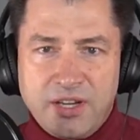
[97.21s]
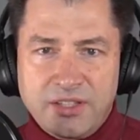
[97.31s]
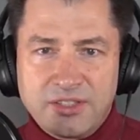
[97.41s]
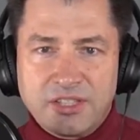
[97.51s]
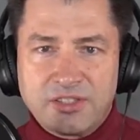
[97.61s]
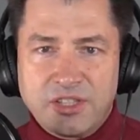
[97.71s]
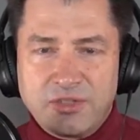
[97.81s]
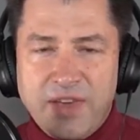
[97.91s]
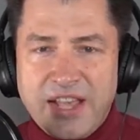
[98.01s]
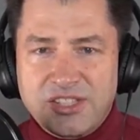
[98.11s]
And it's
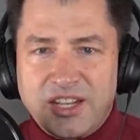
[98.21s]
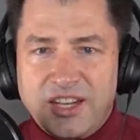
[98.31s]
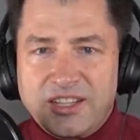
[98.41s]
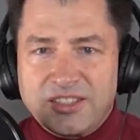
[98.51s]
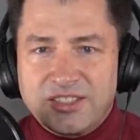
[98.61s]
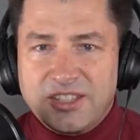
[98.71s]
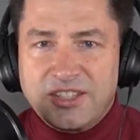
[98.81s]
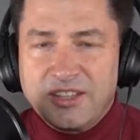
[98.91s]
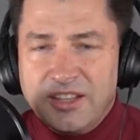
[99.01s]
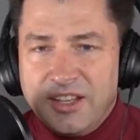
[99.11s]
fascinating to see